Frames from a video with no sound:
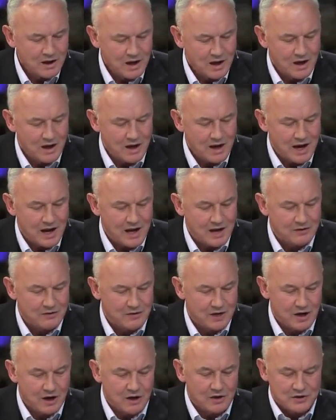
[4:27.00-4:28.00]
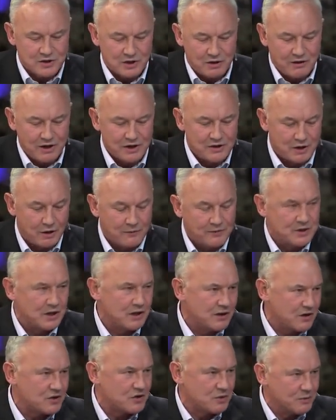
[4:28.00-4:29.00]
Uh, and the answer is,
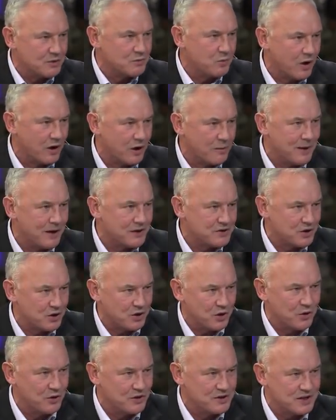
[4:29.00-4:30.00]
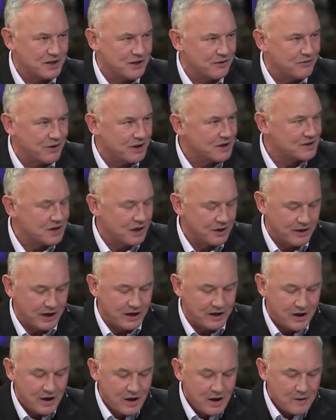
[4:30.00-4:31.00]
obviously customers worry about security and things like
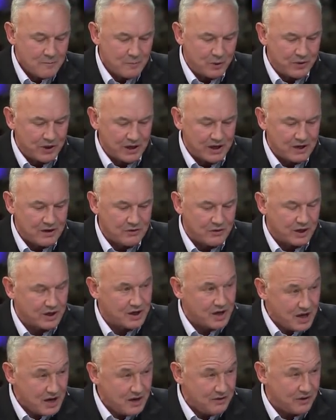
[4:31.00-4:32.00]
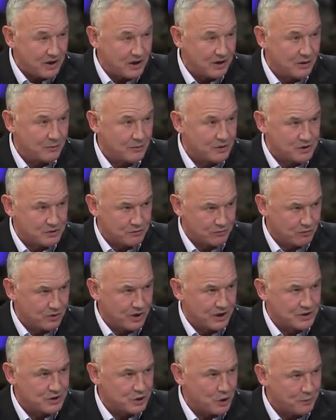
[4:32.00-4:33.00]
that, but the, the key thing that was
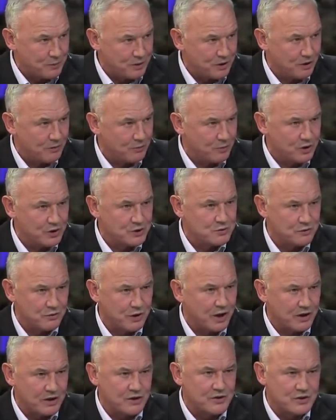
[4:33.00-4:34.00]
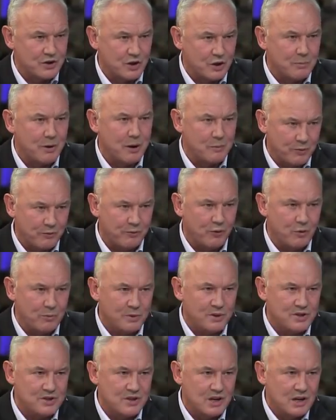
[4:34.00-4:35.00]
really stopping them was their concern about
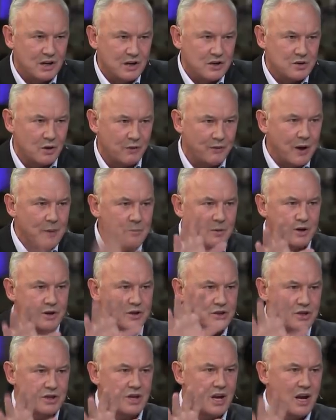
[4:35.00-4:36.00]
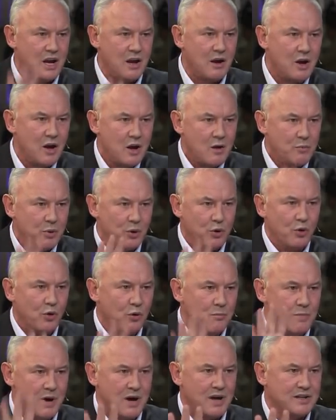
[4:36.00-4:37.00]
performance. So if I'm going to share, put
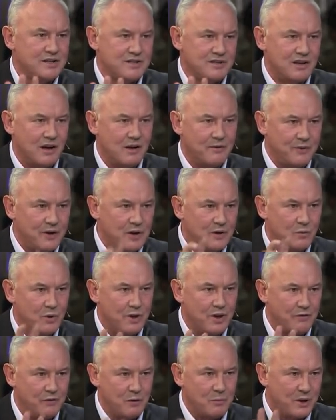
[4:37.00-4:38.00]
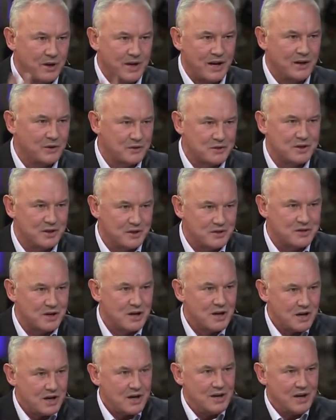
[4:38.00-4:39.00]
all my stuff in with everybody
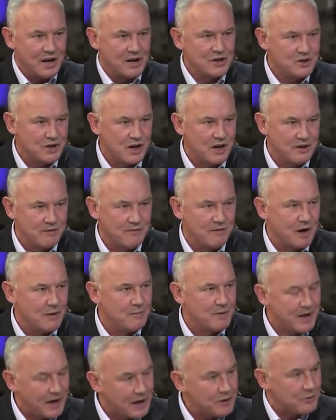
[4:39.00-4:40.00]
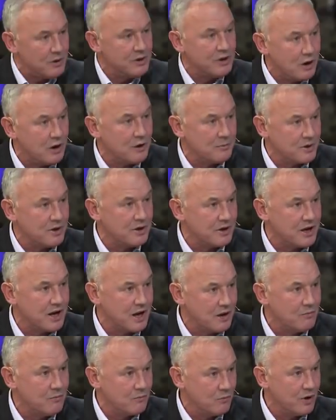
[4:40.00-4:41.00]
else's in a shared environment, how do I know I'm going
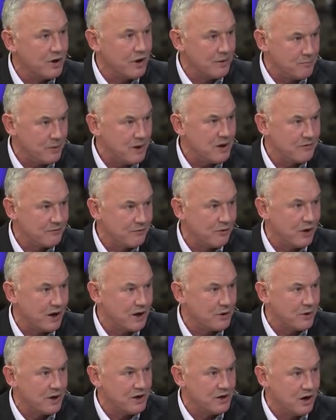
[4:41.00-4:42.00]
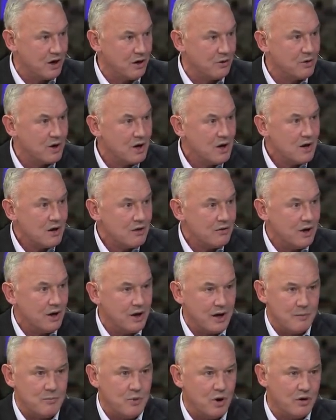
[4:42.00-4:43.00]
to get what I'm paying for? How do I know
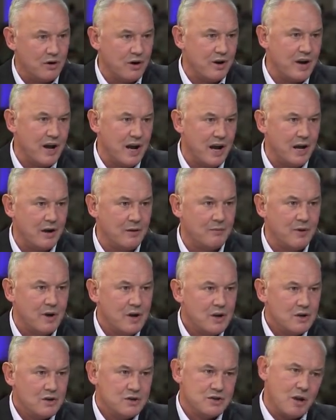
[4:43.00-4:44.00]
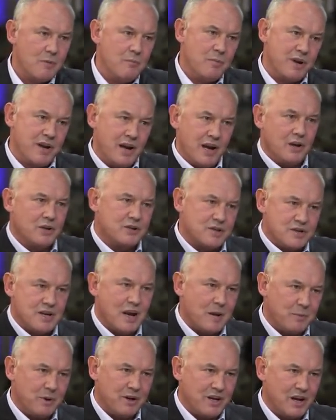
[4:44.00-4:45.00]
that I'm not going to have somebody
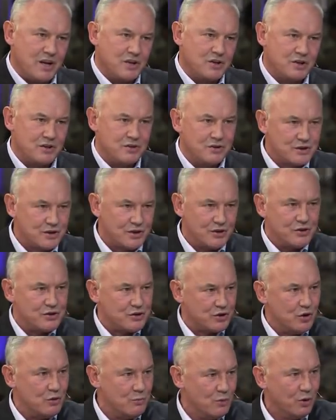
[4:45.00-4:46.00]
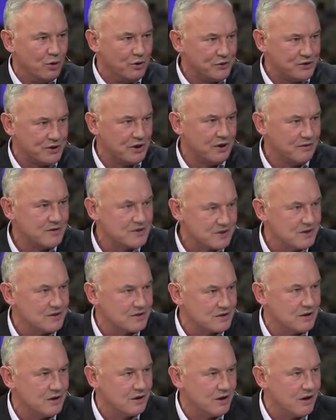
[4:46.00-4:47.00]
else's applications consume all the
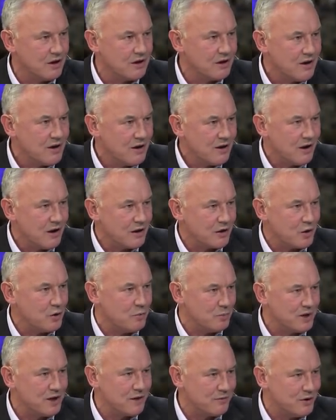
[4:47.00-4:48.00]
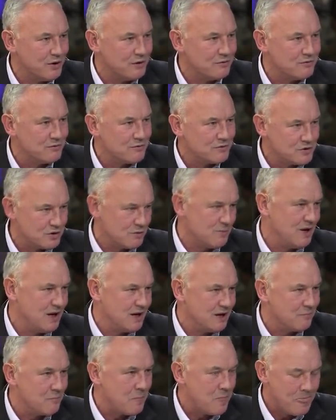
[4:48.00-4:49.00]
services that are, are going to be given to
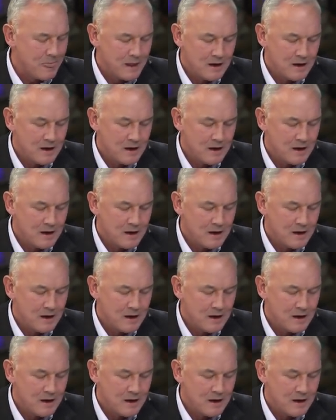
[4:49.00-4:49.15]
me?